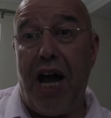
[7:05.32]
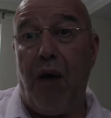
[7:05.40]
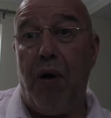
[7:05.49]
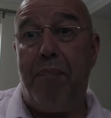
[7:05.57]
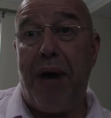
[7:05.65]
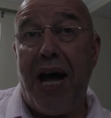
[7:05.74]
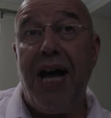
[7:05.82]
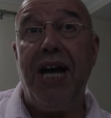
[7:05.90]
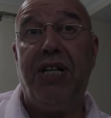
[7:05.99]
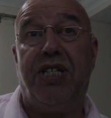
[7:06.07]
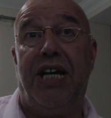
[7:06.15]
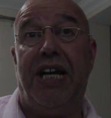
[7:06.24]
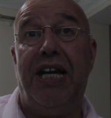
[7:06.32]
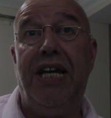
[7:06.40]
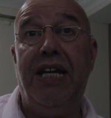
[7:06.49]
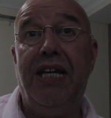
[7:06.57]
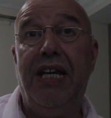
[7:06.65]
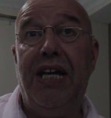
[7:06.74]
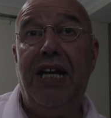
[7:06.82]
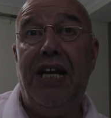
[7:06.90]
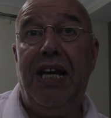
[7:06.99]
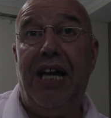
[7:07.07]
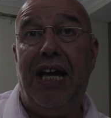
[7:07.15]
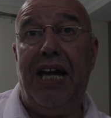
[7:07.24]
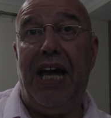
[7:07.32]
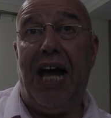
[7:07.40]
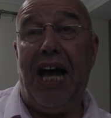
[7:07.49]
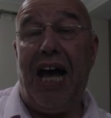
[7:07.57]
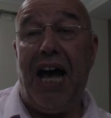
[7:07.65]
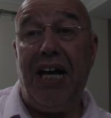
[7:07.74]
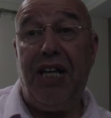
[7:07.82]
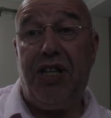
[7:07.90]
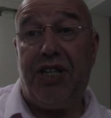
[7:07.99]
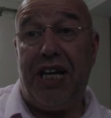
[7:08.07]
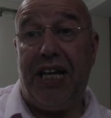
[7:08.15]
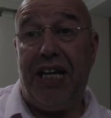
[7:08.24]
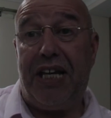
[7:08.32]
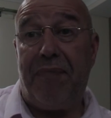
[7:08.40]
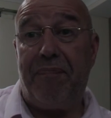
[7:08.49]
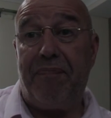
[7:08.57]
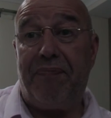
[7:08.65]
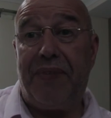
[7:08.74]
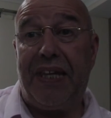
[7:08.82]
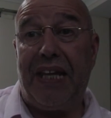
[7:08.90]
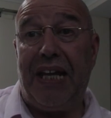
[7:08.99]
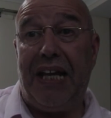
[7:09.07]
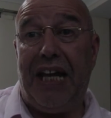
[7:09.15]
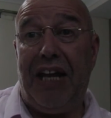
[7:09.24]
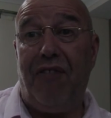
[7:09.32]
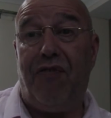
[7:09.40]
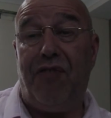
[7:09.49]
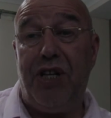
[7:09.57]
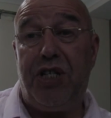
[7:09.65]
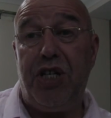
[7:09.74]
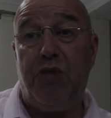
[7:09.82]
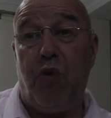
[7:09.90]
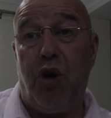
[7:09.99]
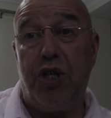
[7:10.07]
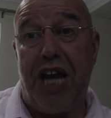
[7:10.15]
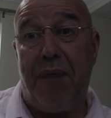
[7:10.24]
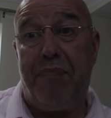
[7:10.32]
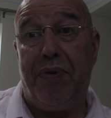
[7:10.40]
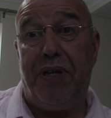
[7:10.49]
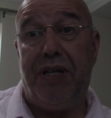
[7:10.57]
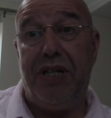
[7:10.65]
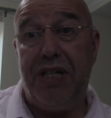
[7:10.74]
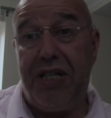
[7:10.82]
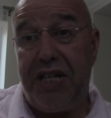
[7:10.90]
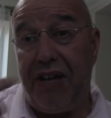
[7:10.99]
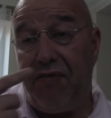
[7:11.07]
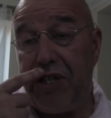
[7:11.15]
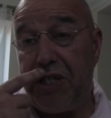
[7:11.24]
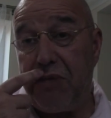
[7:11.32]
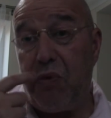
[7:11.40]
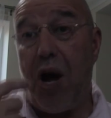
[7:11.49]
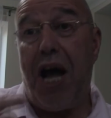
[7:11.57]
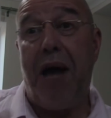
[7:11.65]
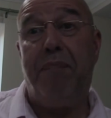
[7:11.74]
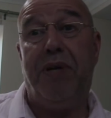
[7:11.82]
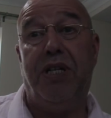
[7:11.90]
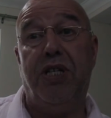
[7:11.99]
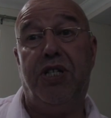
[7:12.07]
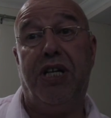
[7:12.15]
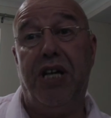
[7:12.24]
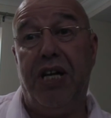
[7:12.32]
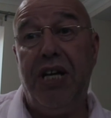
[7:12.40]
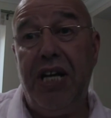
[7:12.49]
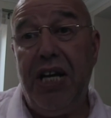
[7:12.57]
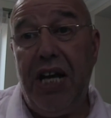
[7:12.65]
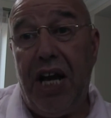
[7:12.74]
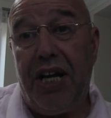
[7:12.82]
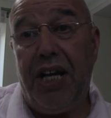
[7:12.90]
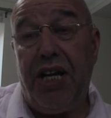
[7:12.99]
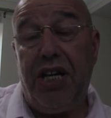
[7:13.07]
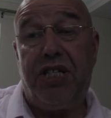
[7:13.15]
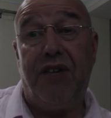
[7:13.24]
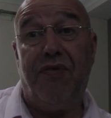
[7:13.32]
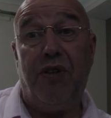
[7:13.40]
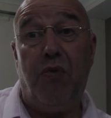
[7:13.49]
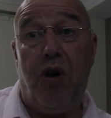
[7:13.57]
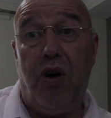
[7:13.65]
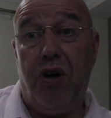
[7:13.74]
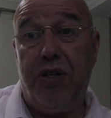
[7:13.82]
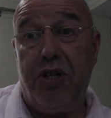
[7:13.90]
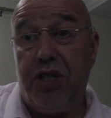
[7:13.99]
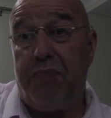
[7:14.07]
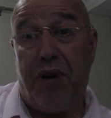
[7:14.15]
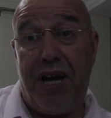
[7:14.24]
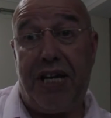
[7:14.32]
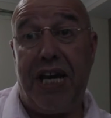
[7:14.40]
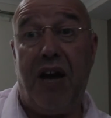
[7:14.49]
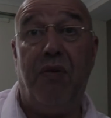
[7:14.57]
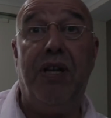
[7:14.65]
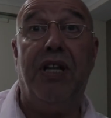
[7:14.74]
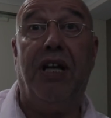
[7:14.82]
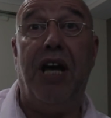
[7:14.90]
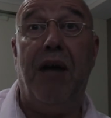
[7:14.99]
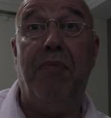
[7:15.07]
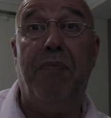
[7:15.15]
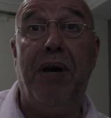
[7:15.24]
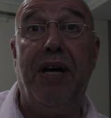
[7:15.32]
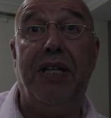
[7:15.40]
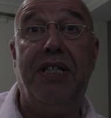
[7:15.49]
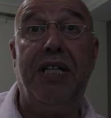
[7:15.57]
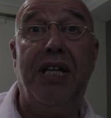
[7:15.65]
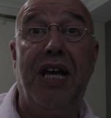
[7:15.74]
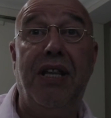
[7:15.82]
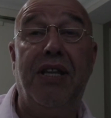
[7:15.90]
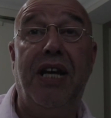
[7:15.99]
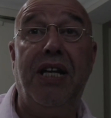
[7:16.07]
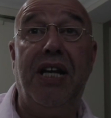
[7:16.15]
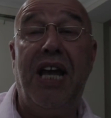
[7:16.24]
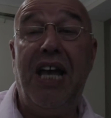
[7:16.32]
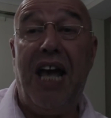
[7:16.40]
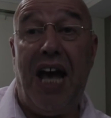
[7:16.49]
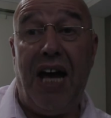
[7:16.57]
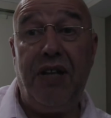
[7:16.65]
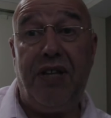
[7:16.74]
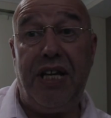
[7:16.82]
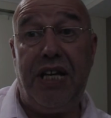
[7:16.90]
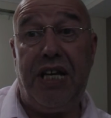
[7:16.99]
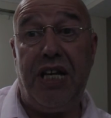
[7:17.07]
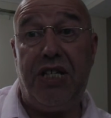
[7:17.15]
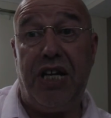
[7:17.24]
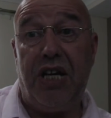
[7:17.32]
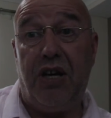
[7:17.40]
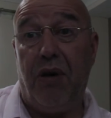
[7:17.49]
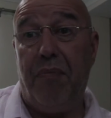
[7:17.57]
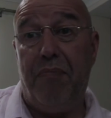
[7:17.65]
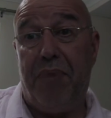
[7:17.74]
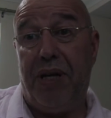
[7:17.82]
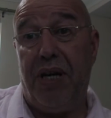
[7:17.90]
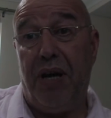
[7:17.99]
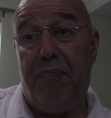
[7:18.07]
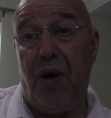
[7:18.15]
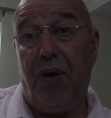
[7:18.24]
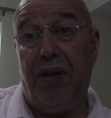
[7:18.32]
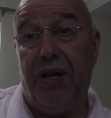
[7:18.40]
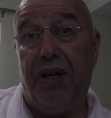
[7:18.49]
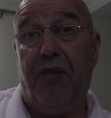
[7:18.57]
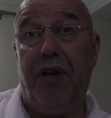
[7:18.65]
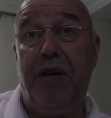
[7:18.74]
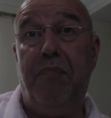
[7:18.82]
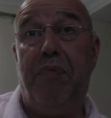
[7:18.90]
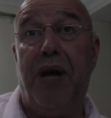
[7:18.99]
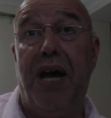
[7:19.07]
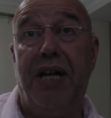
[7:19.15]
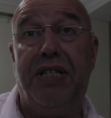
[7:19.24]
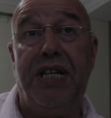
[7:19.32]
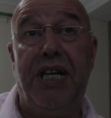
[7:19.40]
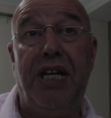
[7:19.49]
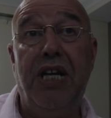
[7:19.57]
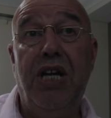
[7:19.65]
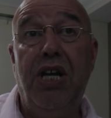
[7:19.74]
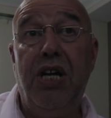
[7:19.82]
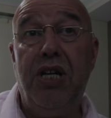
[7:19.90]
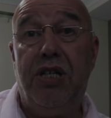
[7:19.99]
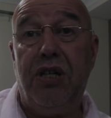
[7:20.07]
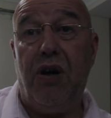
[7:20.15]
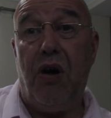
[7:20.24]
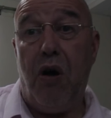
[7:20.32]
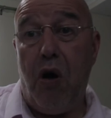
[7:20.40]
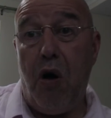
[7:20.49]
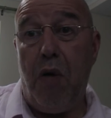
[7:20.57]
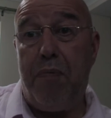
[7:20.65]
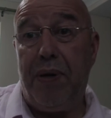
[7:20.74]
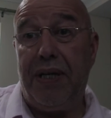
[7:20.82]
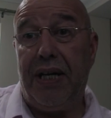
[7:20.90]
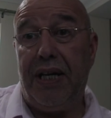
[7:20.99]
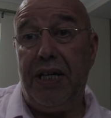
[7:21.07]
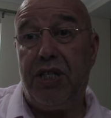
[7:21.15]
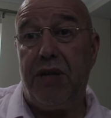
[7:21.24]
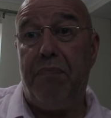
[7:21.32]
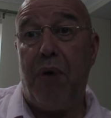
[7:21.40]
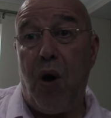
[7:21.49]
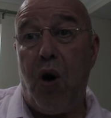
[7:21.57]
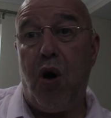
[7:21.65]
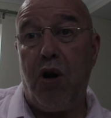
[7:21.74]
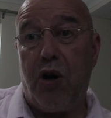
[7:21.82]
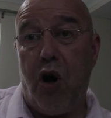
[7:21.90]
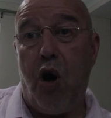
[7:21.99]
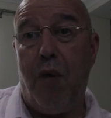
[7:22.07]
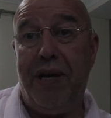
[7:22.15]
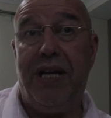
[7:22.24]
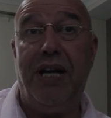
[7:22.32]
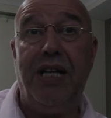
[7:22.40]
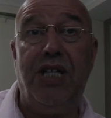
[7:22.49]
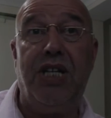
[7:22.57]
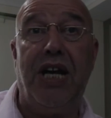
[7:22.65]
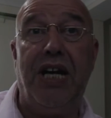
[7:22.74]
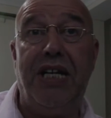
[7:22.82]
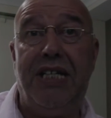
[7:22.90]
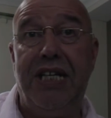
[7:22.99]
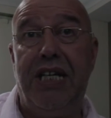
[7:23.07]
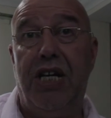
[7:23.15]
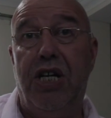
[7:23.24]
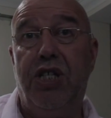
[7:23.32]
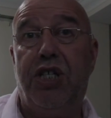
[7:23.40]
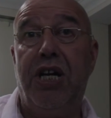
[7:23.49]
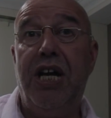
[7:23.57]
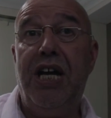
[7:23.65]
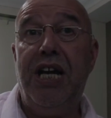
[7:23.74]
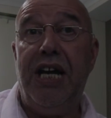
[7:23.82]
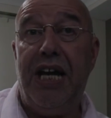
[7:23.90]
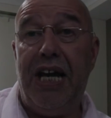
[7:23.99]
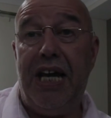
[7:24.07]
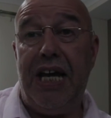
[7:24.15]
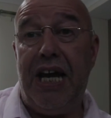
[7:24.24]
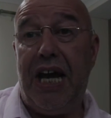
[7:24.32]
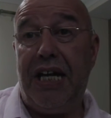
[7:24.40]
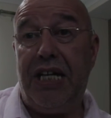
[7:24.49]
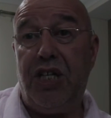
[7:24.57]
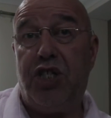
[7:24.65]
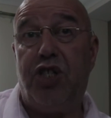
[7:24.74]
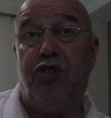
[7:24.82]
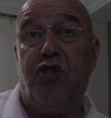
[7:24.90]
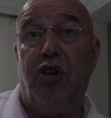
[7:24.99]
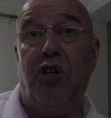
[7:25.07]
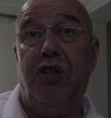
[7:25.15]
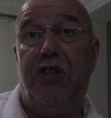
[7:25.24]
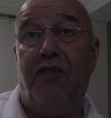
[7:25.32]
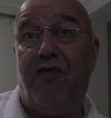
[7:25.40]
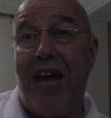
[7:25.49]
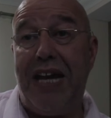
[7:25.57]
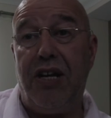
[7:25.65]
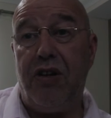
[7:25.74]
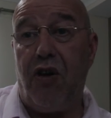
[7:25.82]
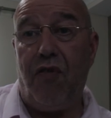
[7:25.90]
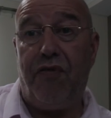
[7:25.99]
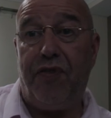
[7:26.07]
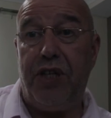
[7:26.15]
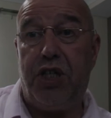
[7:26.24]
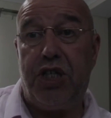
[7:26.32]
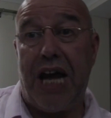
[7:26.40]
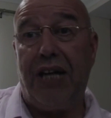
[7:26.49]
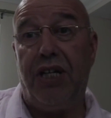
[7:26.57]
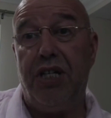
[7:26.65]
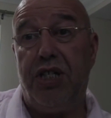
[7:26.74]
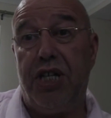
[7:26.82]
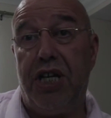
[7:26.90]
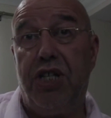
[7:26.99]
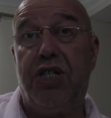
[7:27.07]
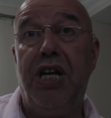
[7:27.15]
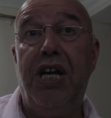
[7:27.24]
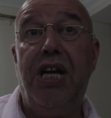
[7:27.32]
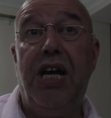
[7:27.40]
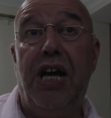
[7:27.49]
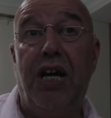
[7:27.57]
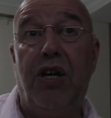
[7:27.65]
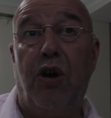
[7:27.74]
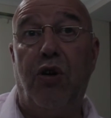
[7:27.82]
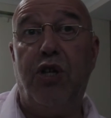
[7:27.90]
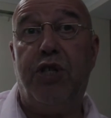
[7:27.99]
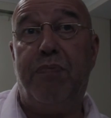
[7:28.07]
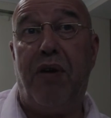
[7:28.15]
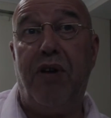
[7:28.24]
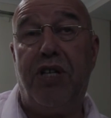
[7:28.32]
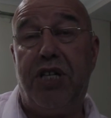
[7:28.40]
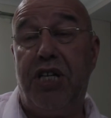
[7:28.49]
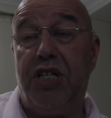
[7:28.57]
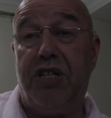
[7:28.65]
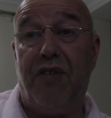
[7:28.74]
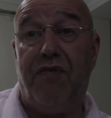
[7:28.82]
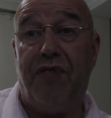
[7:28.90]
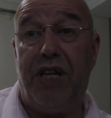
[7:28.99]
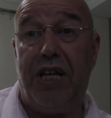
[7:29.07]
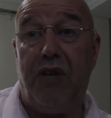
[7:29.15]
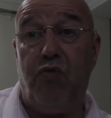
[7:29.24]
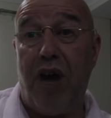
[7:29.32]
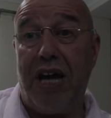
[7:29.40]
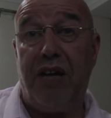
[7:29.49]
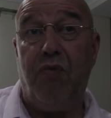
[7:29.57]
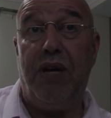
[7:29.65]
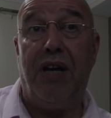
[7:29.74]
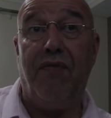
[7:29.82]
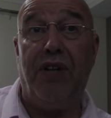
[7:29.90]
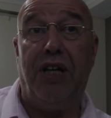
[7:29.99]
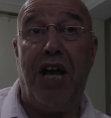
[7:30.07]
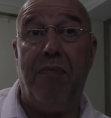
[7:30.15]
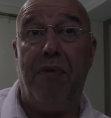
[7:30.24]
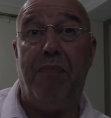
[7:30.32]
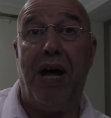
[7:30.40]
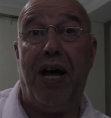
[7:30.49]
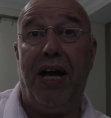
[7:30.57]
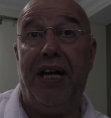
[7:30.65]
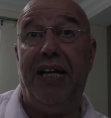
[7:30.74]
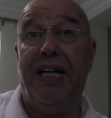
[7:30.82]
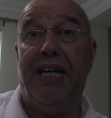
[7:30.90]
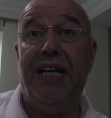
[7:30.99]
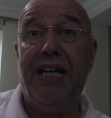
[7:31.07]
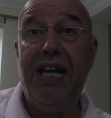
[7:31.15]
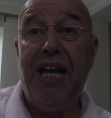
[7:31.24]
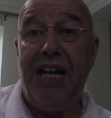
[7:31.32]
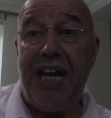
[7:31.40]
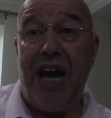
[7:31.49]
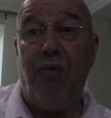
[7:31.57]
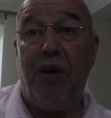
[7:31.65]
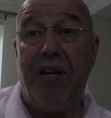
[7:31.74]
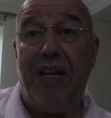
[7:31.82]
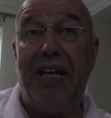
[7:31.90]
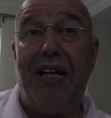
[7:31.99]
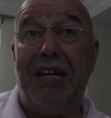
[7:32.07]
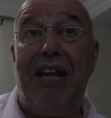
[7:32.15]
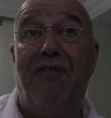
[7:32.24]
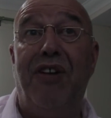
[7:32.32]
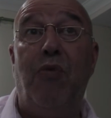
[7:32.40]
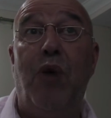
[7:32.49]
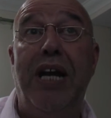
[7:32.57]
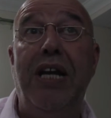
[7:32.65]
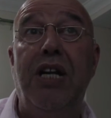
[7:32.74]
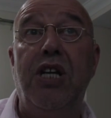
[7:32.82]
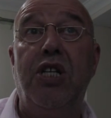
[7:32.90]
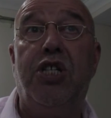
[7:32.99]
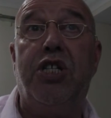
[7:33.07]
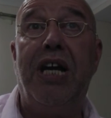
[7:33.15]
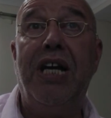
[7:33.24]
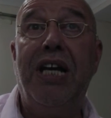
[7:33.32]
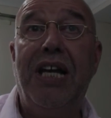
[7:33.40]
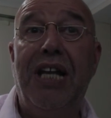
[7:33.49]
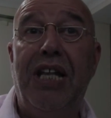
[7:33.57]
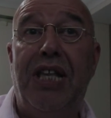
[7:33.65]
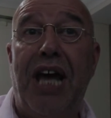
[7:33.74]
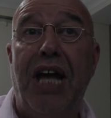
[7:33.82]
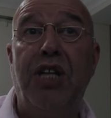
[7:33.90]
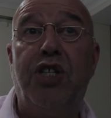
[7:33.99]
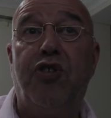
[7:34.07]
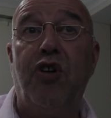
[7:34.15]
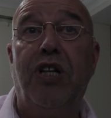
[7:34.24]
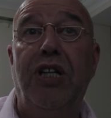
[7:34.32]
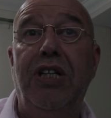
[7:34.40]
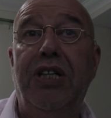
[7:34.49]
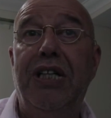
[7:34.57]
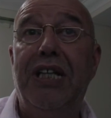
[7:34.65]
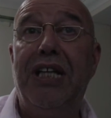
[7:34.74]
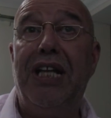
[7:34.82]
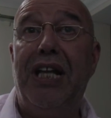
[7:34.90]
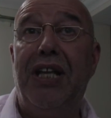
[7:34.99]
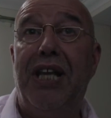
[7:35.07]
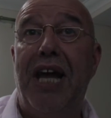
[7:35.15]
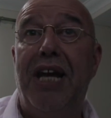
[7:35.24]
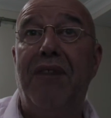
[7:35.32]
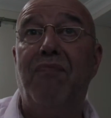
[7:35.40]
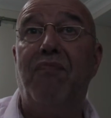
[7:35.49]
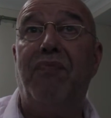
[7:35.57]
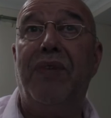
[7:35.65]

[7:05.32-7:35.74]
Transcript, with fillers: our party, uh, I think if this is what's happened, if this is what happens, and a, and a, and a civil war does break out in the Labour Party, then then it, I think it's incumbent upon the Green Party to openly support Corbyn and his ideas uh, and he's struggled to fend off the challenges and conspiracies of the right wing of the Labour Party. Now, if he wins that struggle, then